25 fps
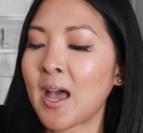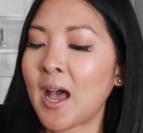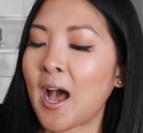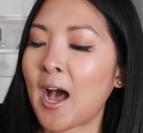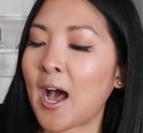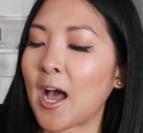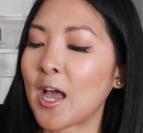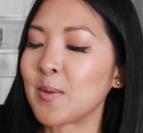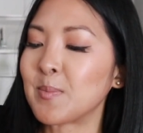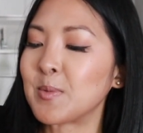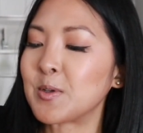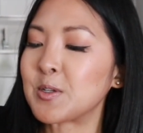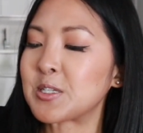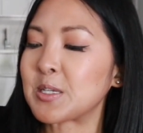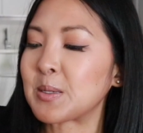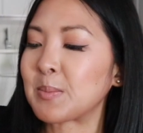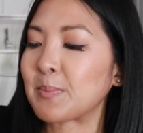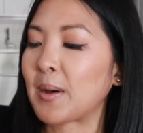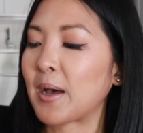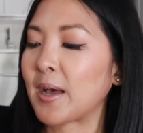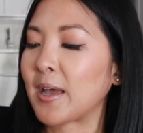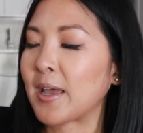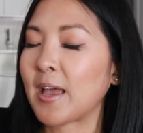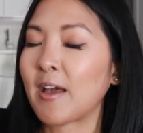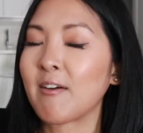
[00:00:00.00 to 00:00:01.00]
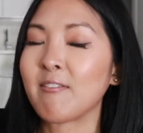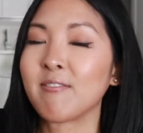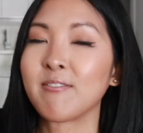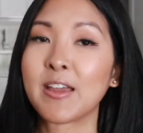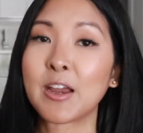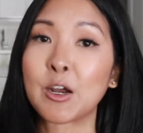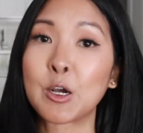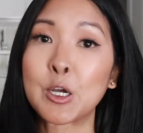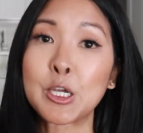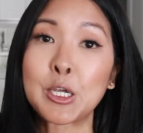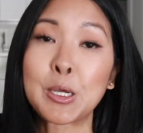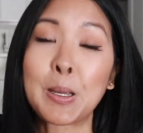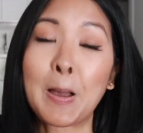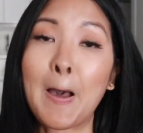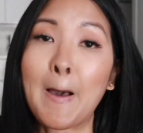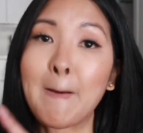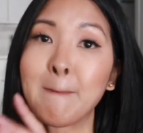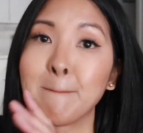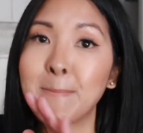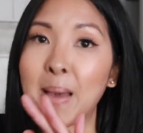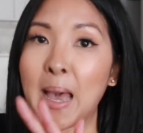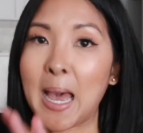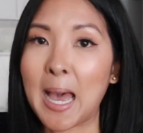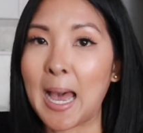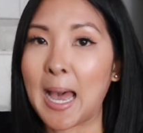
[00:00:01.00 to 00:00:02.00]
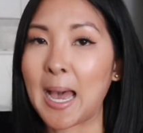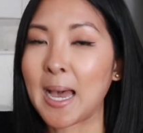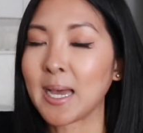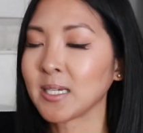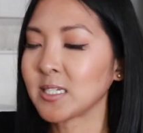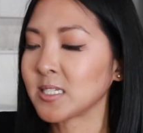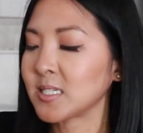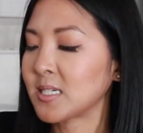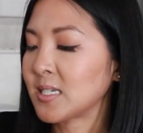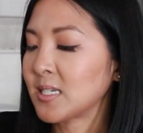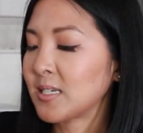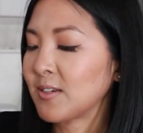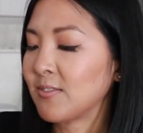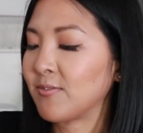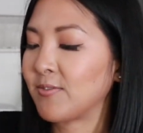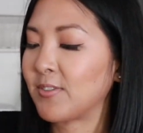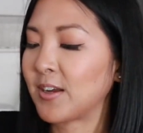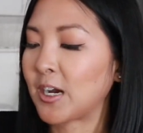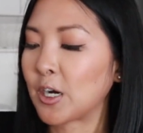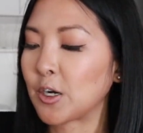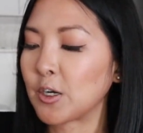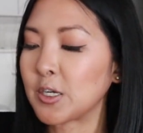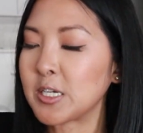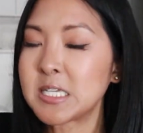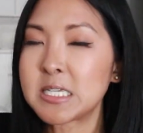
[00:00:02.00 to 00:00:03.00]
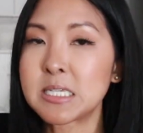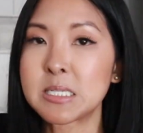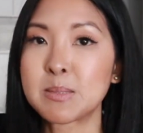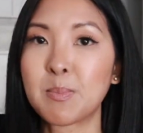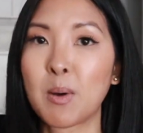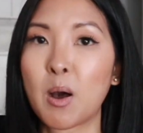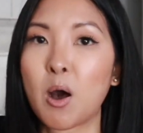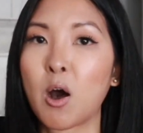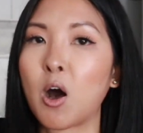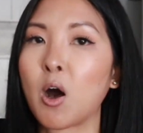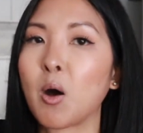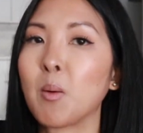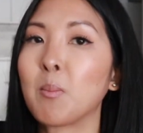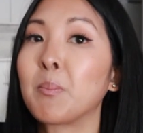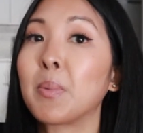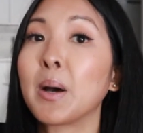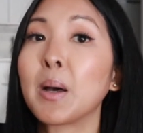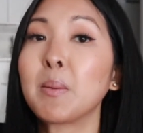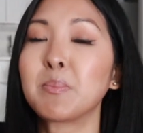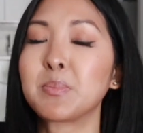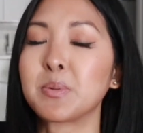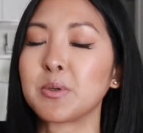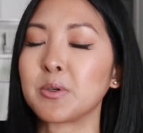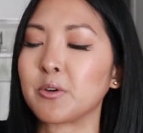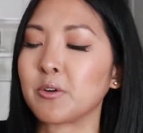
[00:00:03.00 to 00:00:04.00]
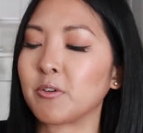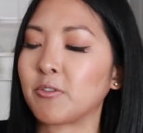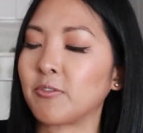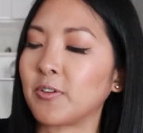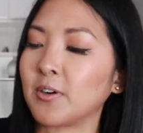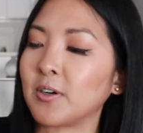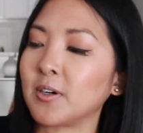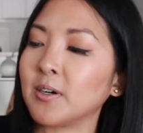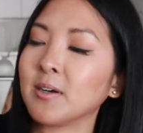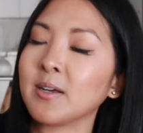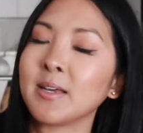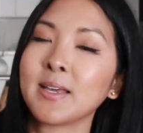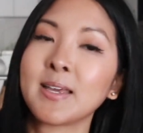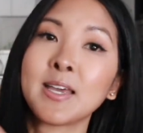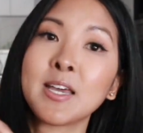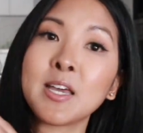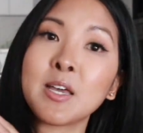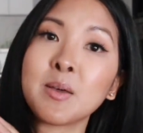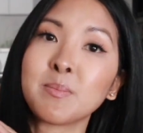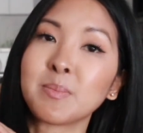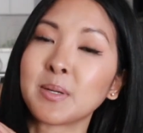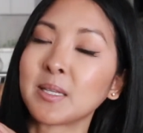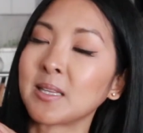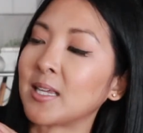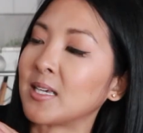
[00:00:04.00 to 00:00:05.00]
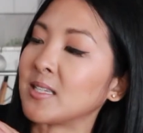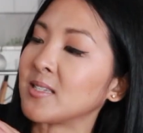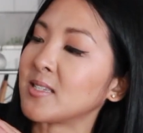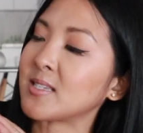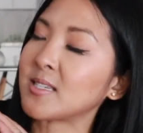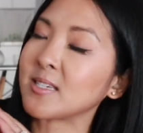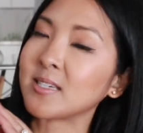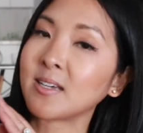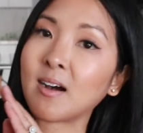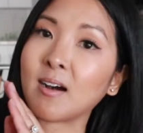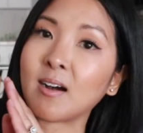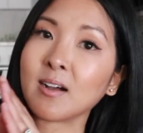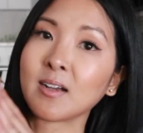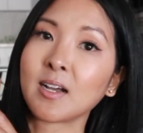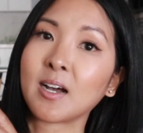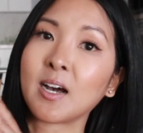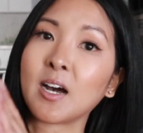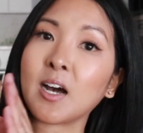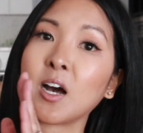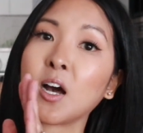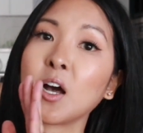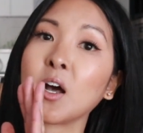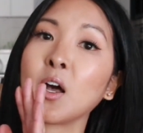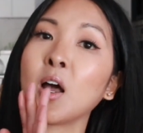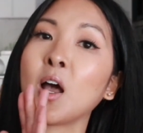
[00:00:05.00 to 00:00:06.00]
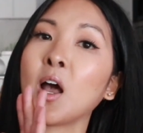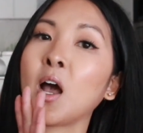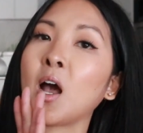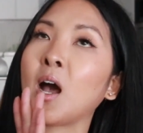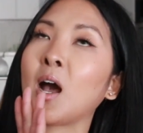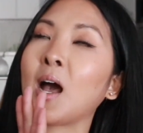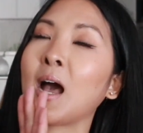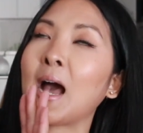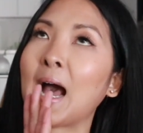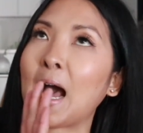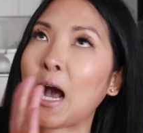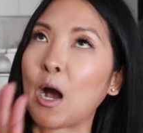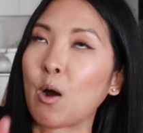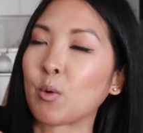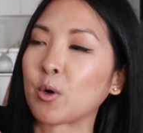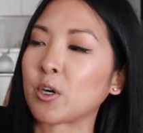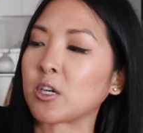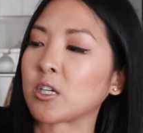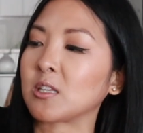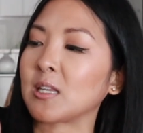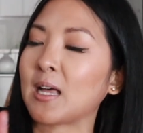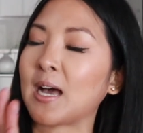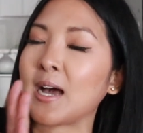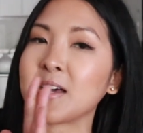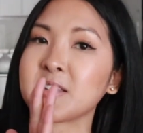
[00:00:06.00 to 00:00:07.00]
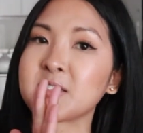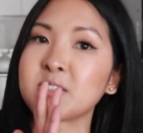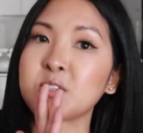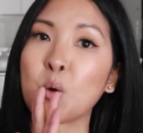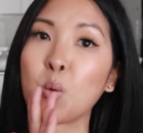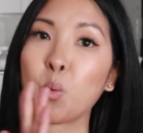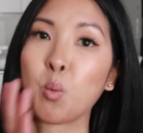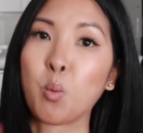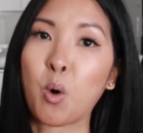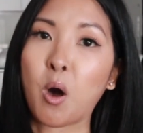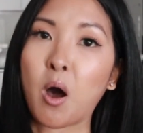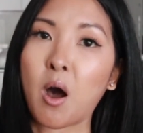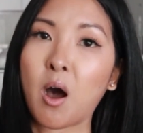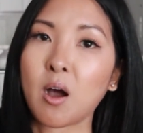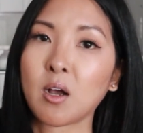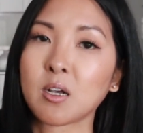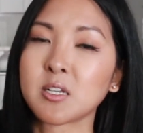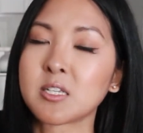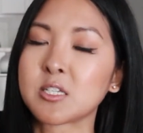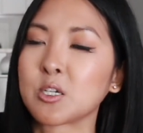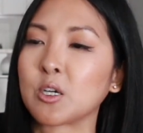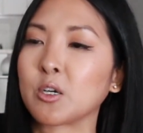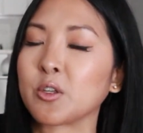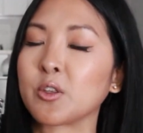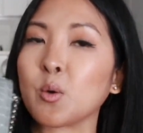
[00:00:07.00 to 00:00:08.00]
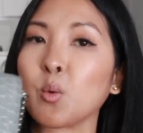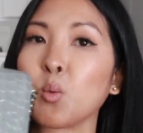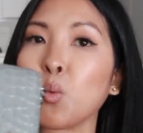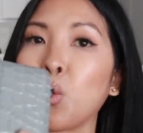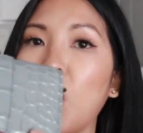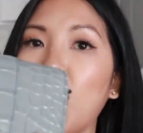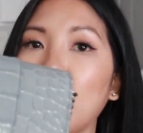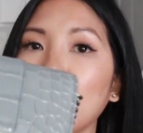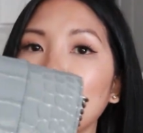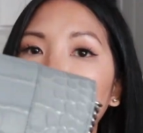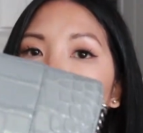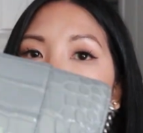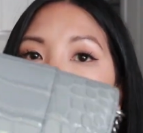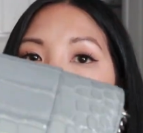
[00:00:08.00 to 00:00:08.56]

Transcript: I'm using my very compact, very small but beautiful Balenciaga Hourglass Walk. So the wallet